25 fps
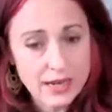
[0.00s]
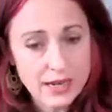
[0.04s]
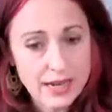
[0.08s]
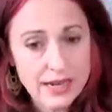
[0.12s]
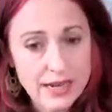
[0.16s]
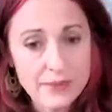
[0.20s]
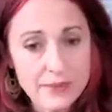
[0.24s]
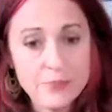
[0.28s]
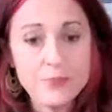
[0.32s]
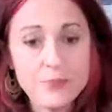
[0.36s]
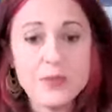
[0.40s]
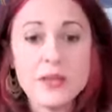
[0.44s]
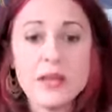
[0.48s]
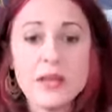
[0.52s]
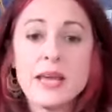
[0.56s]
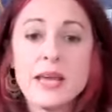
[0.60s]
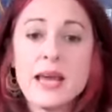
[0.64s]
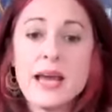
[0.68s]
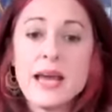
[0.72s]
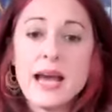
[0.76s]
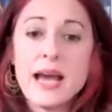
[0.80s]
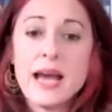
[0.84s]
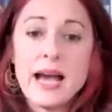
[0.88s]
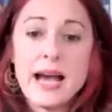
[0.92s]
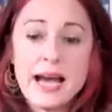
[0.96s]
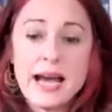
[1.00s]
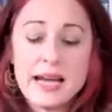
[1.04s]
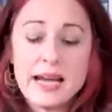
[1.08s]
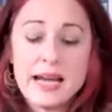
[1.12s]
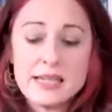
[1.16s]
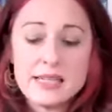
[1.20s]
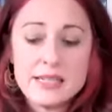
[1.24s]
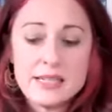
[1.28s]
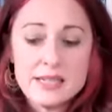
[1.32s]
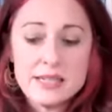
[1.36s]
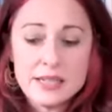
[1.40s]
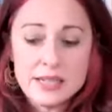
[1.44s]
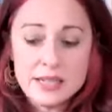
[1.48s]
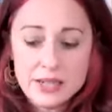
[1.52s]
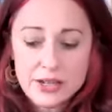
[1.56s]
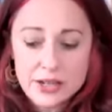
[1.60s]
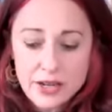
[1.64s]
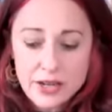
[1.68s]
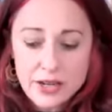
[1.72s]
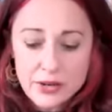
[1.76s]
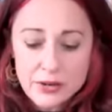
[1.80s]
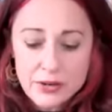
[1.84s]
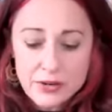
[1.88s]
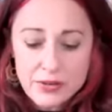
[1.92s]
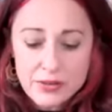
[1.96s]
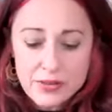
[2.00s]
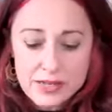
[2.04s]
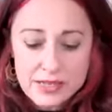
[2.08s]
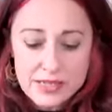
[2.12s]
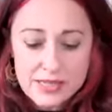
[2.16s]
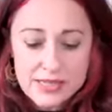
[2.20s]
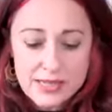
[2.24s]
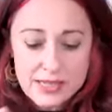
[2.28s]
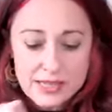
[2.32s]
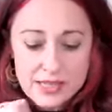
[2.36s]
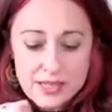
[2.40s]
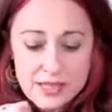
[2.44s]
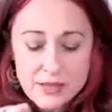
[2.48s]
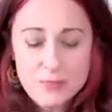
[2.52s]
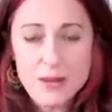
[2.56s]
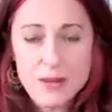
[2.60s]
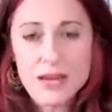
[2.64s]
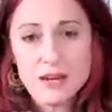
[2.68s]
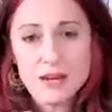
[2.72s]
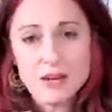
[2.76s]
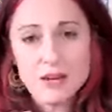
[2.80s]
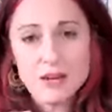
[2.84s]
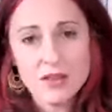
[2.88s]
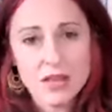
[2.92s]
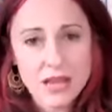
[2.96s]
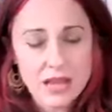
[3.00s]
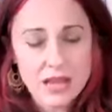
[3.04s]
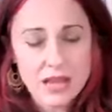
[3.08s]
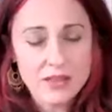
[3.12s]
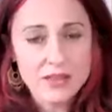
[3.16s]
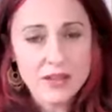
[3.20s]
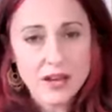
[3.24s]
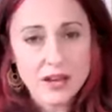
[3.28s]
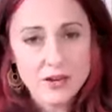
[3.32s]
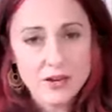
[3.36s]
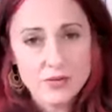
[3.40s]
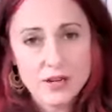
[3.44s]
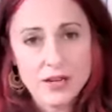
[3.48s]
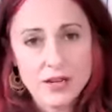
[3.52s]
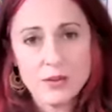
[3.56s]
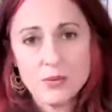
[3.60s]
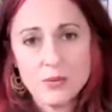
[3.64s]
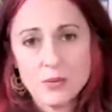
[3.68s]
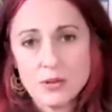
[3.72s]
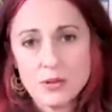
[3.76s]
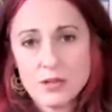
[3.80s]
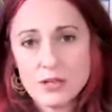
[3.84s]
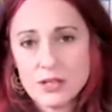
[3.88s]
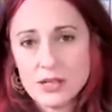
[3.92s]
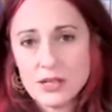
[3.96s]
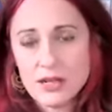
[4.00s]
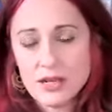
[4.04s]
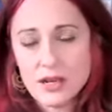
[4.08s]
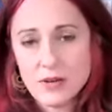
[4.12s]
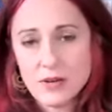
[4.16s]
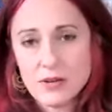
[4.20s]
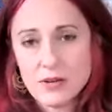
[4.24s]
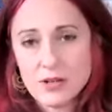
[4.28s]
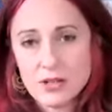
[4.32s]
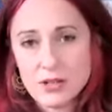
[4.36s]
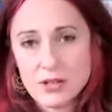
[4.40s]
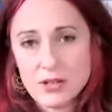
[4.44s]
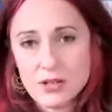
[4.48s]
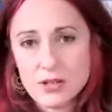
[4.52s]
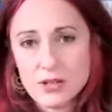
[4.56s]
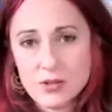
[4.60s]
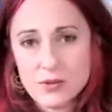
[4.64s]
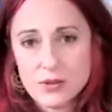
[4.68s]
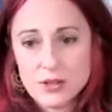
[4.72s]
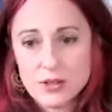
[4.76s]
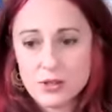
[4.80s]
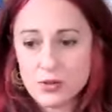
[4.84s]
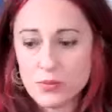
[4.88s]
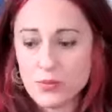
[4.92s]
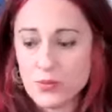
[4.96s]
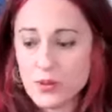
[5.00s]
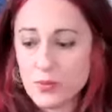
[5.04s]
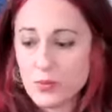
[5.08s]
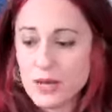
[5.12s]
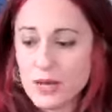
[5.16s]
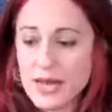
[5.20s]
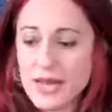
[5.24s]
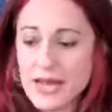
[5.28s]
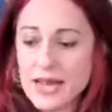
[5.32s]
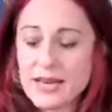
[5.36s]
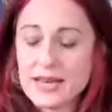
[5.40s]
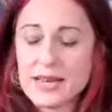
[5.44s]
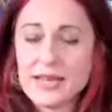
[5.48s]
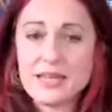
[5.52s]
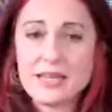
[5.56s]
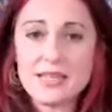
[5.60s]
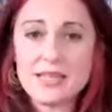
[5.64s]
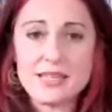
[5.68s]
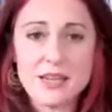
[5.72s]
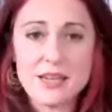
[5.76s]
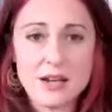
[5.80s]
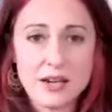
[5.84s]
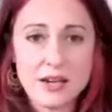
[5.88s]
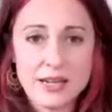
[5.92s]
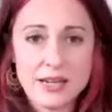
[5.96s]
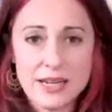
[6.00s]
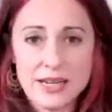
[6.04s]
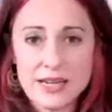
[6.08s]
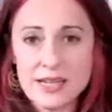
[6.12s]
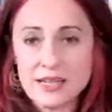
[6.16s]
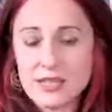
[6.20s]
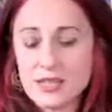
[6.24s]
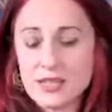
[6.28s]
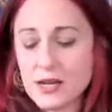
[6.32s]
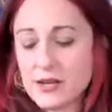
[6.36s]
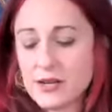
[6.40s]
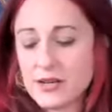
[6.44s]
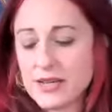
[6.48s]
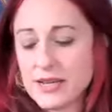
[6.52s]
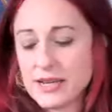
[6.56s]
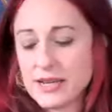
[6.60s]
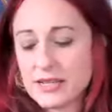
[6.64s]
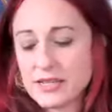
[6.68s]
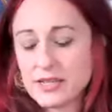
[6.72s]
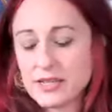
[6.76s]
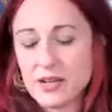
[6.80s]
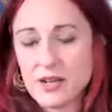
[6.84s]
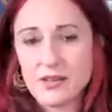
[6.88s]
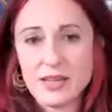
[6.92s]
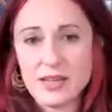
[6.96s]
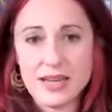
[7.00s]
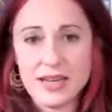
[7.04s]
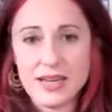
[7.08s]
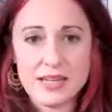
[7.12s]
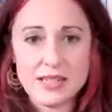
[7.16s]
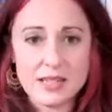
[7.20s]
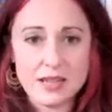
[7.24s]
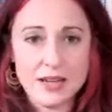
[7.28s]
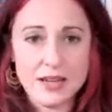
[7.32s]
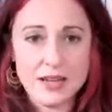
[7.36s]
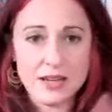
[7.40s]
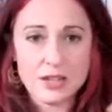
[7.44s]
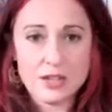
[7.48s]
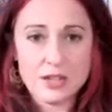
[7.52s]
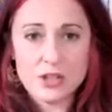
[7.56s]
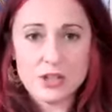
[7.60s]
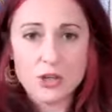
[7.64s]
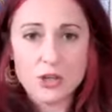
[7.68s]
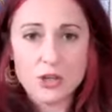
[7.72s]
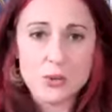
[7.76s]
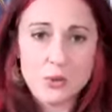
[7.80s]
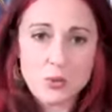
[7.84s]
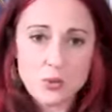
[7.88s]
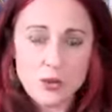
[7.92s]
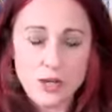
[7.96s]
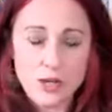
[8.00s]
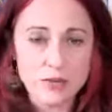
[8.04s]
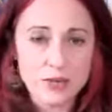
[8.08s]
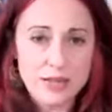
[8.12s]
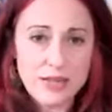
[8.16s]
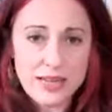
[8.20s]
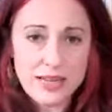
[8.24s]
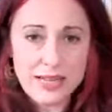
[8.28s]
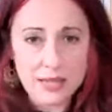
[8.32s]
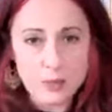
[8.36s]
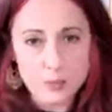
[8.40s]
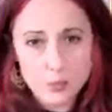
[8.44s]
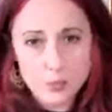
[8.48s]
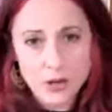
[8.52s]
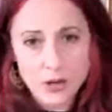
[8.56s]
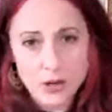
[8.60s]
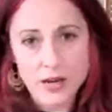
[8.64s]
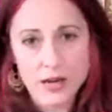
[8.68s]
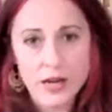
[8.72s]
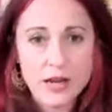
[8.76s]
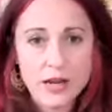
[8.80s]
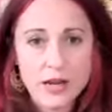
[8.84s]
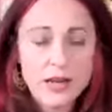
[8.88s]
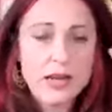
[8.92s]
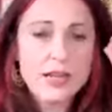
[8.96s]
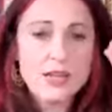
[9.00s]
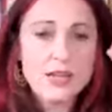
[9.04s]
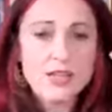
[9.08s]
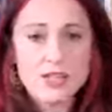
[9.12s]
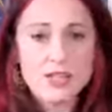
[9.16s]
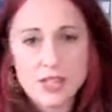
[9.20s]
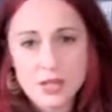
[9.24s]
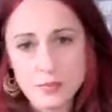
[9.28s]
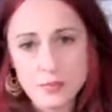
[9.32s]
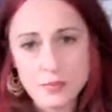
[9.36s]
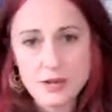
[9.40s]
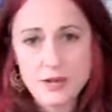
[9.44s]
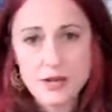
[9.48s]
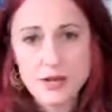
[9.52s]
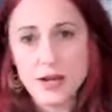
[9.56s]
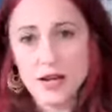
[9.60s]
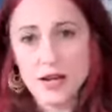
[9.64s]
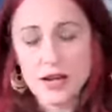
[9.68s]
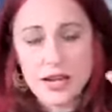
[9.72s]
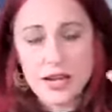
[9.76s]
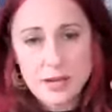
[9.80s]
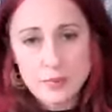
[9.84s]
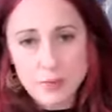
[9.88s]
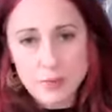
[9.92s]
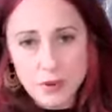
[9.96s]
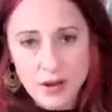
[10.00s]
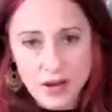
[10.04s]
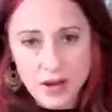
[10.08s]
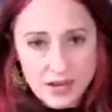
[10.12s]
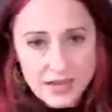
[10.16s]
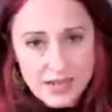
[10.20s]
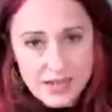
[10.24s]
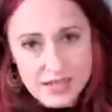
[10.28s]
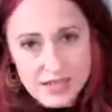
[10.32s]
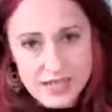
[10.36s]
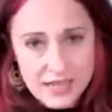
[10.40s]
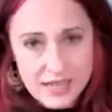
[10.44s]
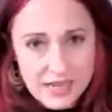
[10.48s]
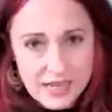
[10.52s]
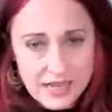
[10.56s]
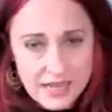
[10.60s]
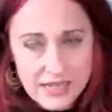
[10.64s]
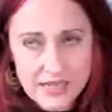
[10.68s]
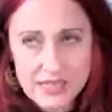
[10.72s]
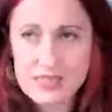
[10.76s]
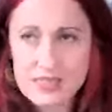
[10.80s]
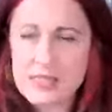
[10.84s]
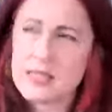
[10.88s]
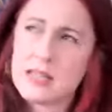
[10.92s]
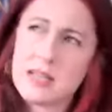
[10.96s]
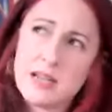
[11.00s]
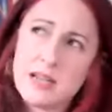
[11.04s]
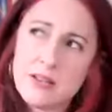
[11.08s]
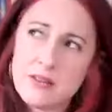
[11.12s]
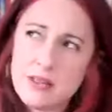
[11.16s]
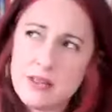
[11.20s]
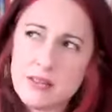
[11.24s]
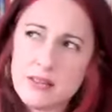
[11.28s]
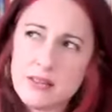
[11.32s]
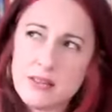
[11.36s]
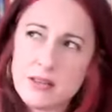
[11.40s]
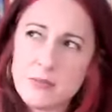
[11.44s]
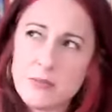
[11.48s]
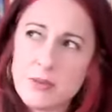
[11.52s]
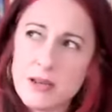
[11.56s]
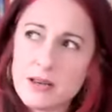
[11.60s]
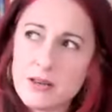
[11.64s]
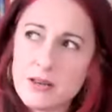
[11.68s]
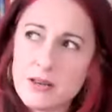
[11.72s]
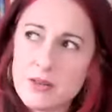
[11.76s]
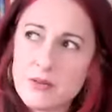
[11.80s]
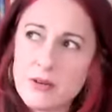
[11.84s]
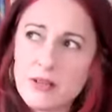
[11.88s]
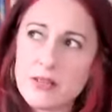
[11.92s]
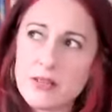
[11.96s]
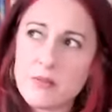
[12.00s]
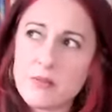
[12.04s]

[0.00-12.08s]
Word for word: Okay. And, you know, this is the main thing that I really want to encourage you to do is to remember any sign, any zodiac sign that has like two, like Libra, Gemini, Pisces, think they're the main three.